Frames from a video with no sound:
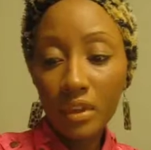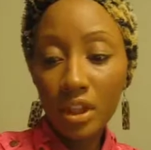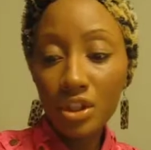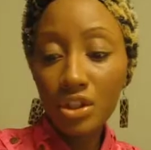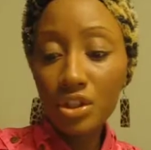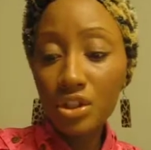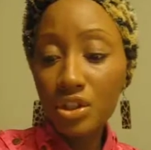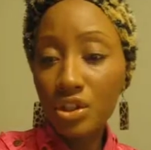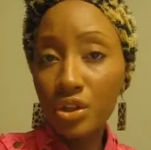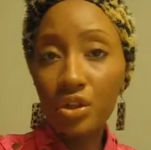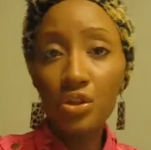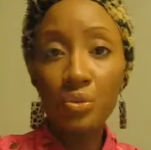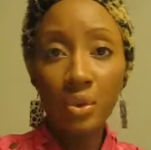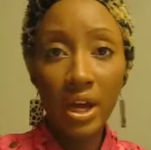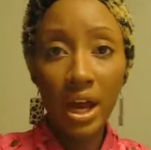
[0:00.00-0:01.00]
Just to show
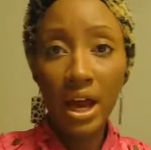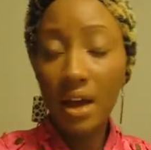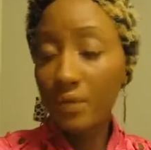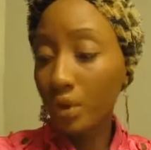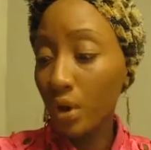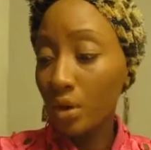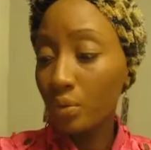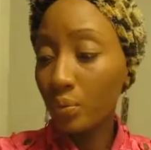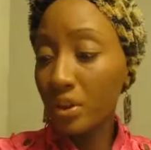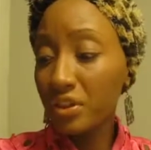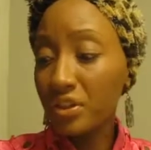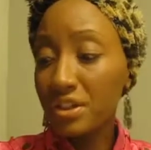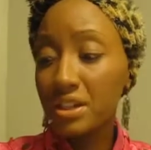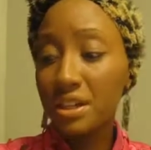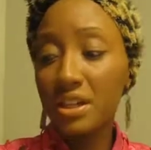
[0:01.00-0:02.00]
you what I have on with
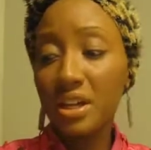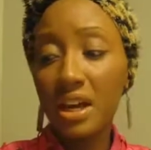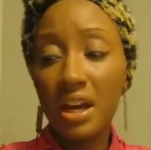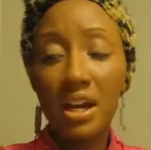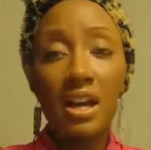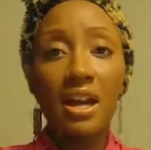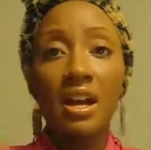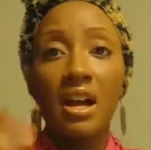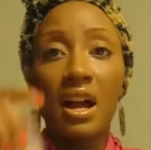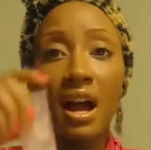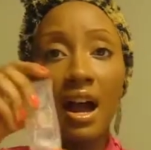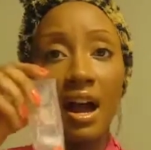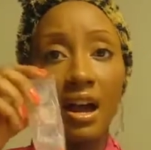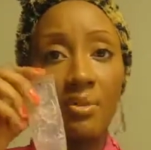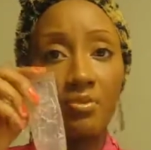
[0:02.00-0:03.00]
it today,
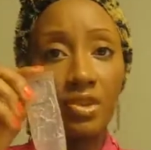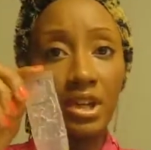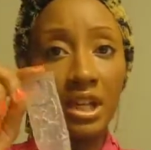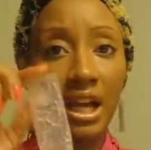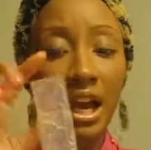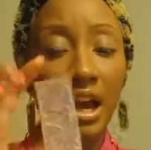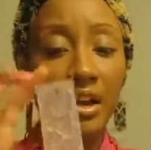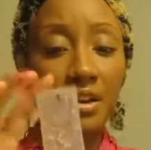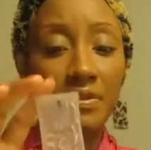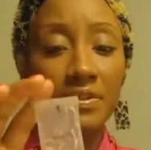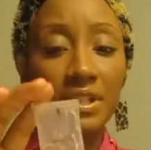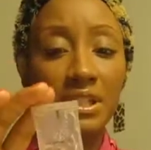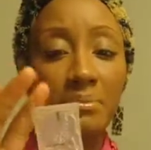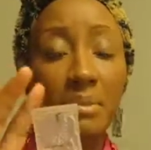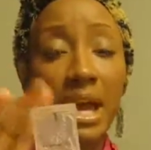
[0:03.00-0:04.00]
I'm running out of
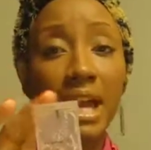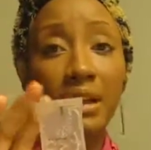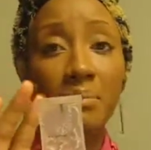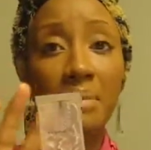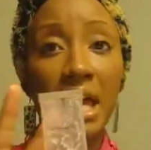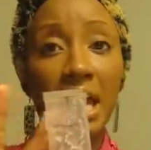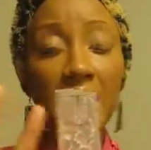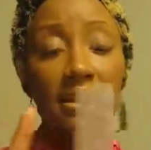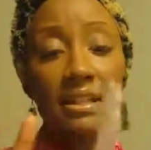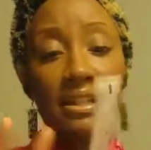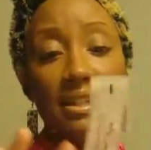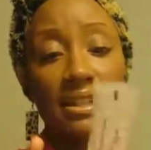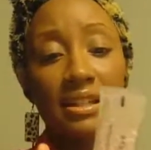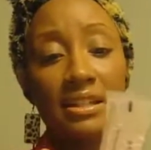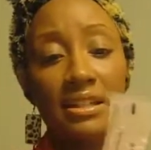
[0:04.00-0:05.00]
this MAC Matte.
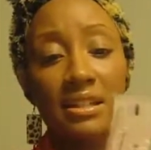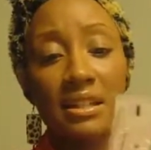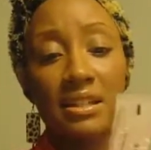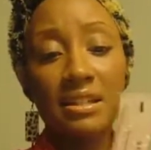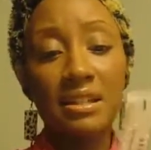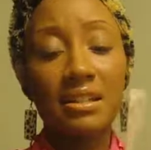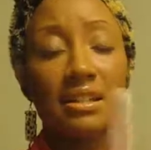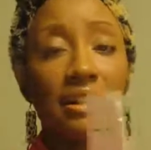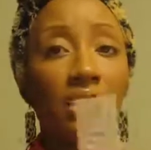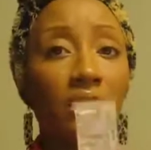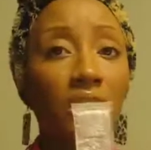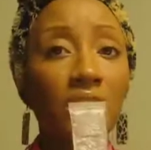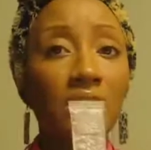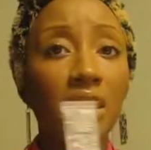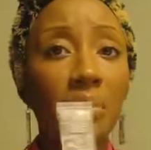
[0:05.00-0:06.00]
It isn't
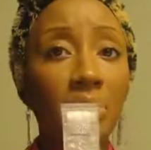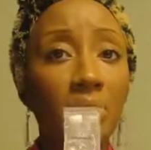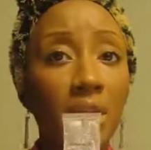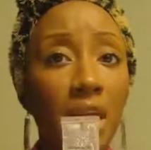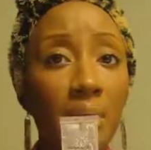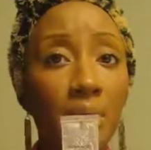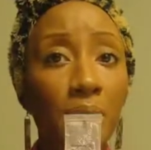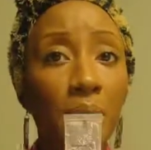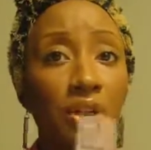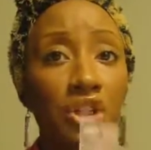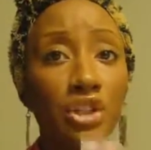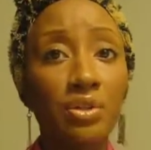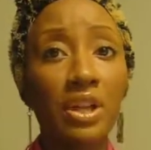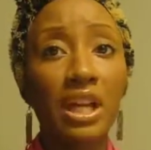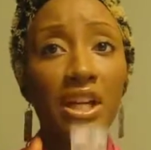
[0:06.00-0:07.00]
necessarily a primer,
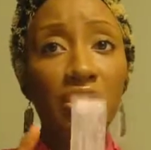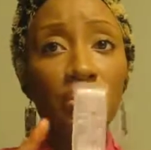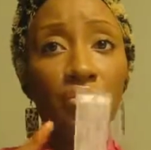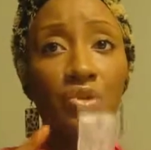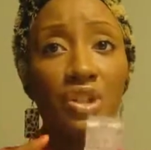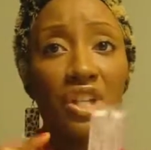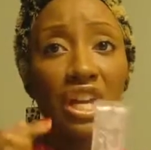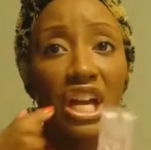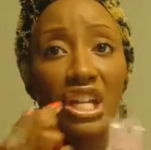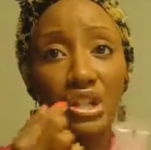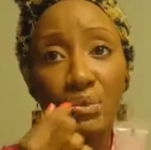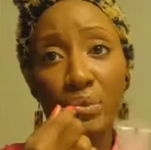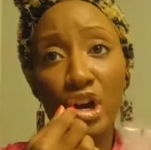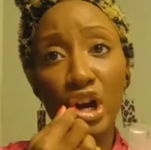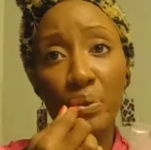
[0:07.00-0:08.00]
but you can use it as
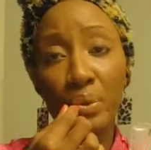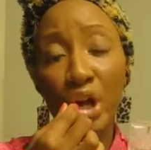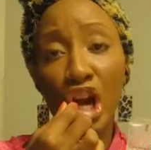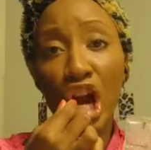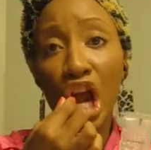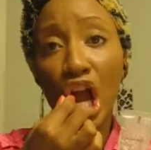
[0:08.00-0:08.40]
a primer.